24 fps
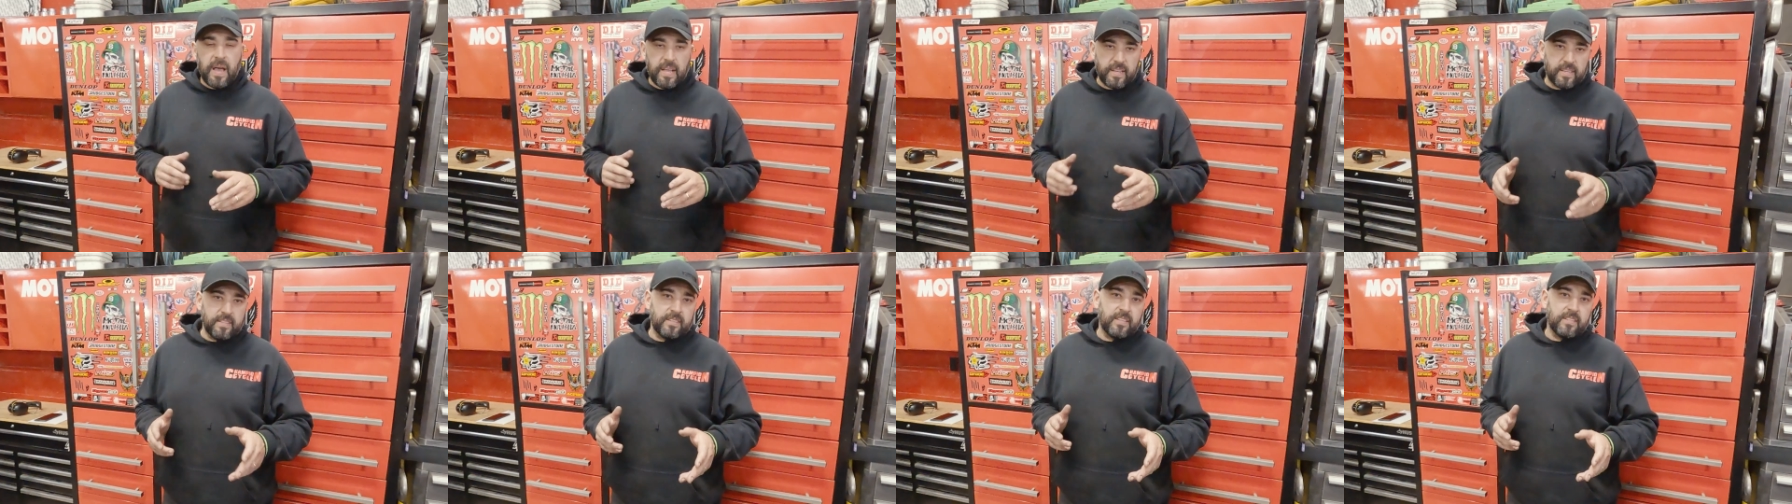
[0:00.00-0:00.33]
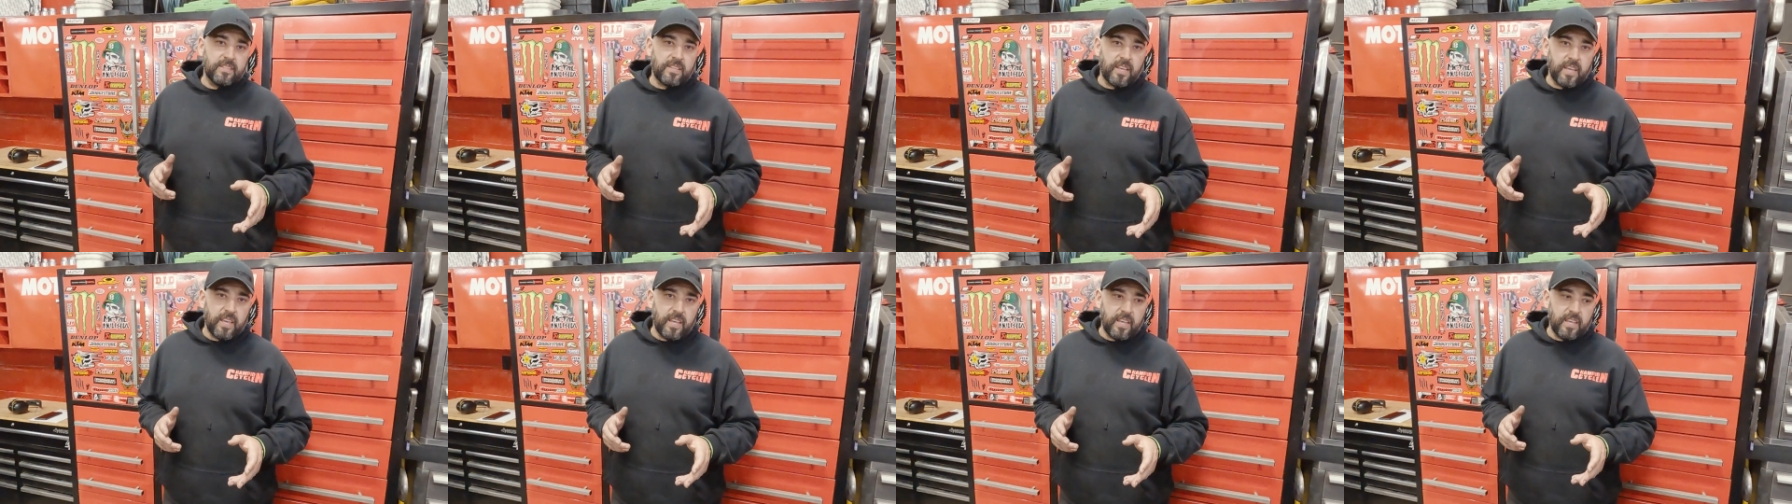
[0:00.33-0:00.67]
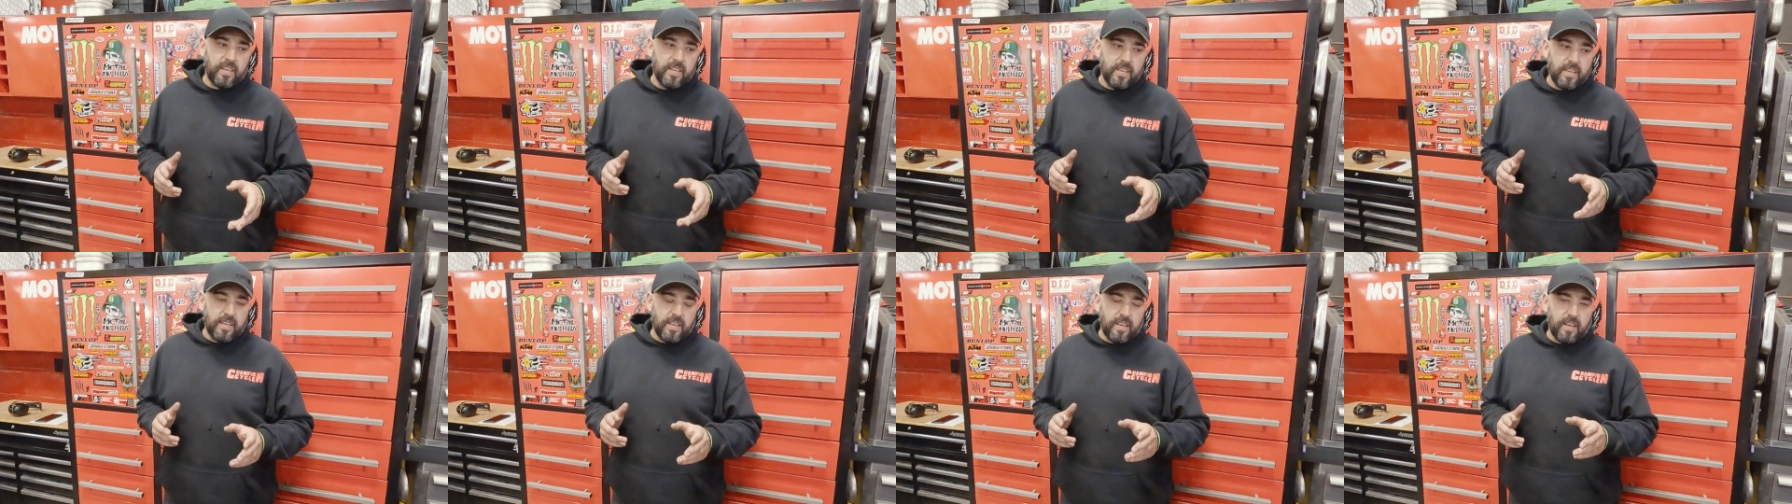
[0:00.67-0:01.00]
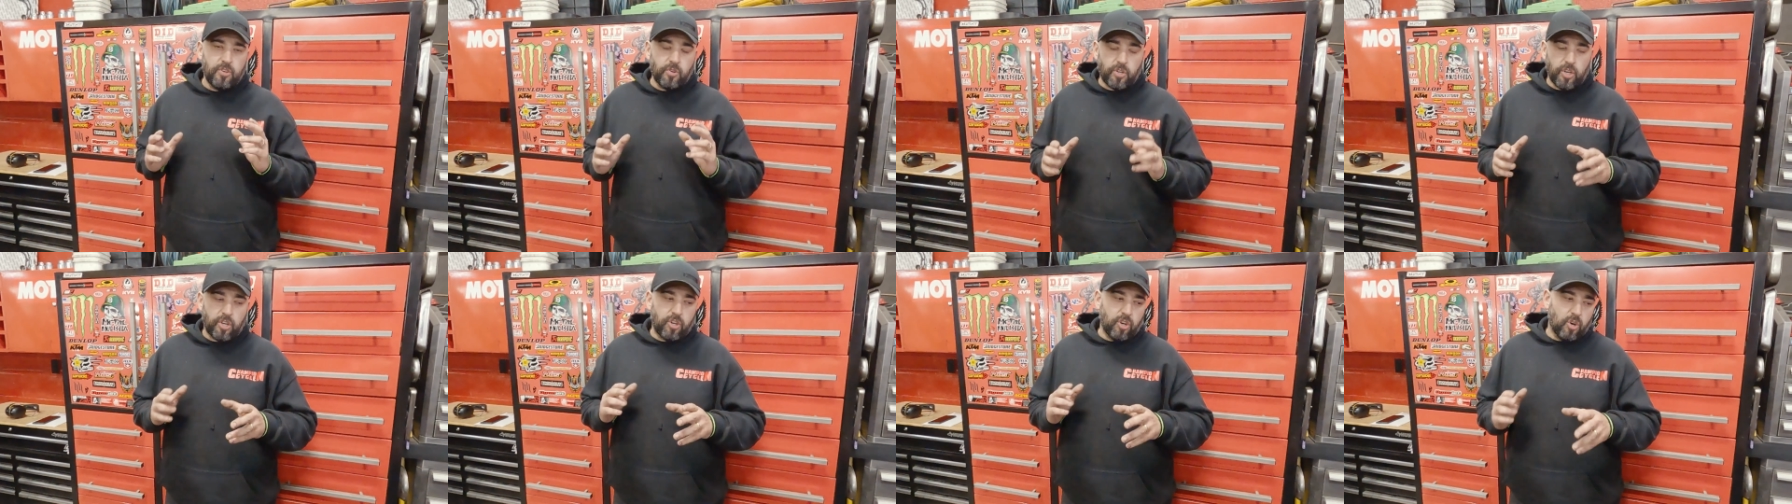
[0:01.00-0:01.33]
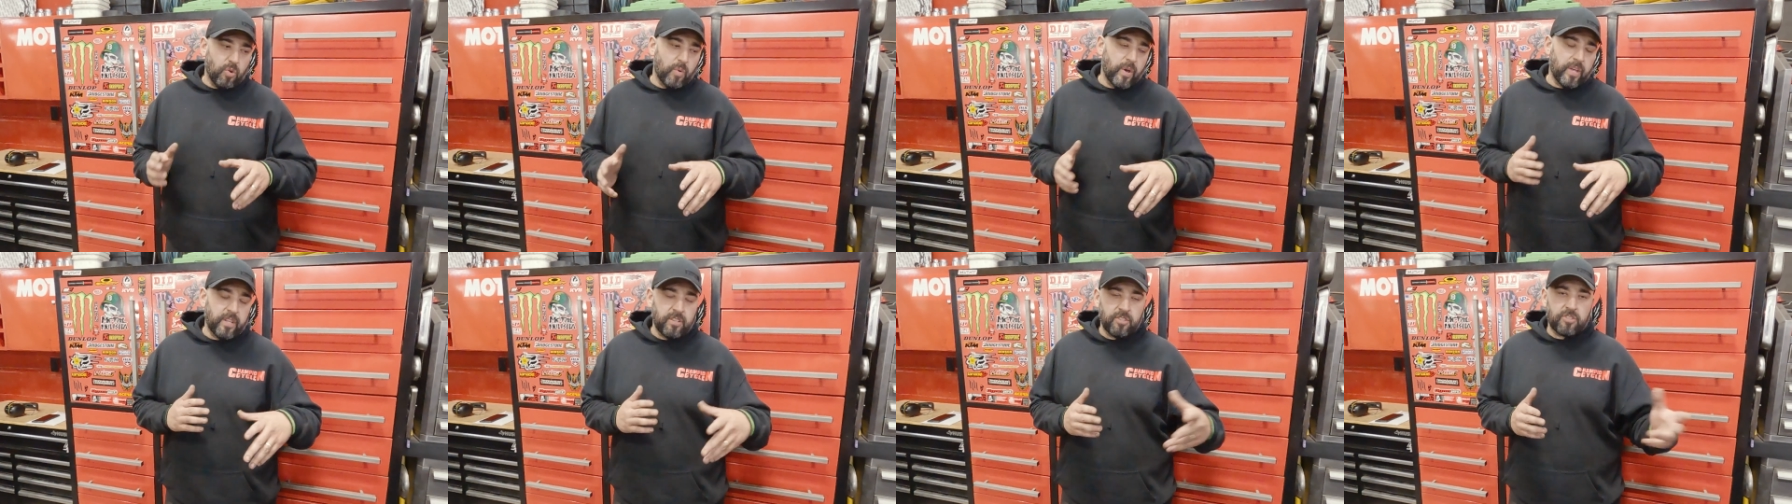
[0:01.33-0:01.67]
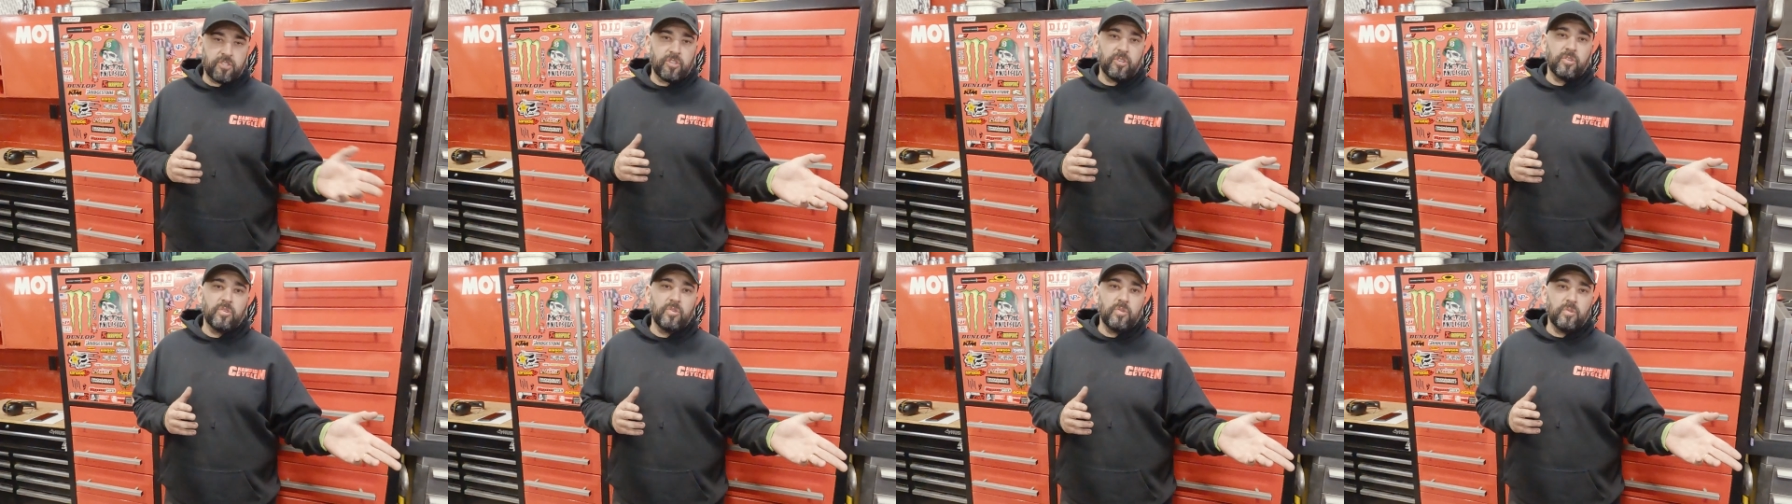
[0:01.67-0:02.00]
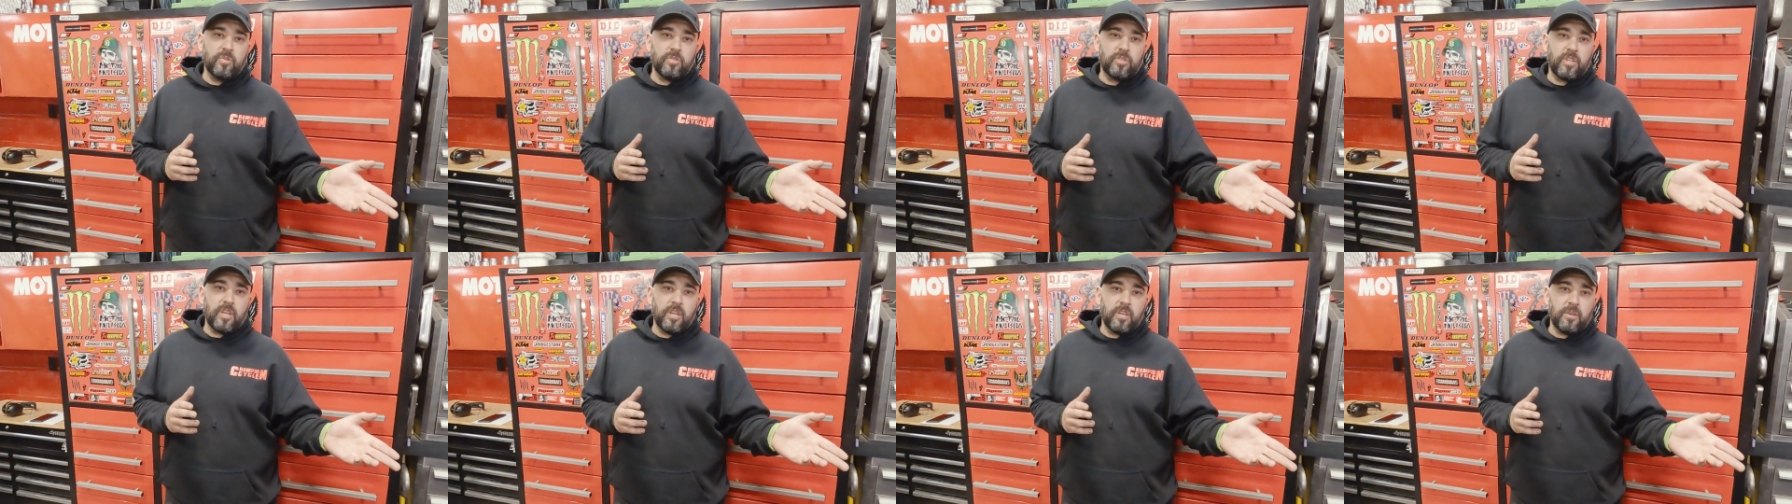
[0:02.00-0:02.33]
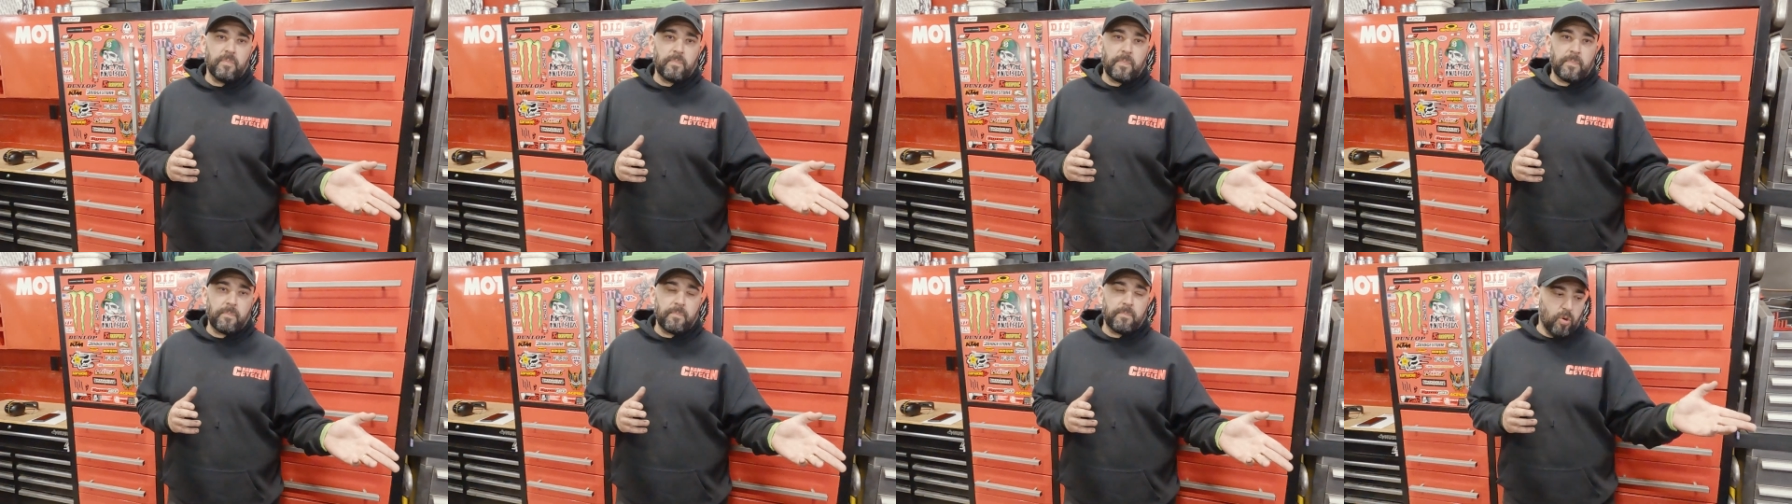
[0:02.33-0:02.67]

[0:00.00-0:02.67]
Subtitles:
Back in the day, you could go into the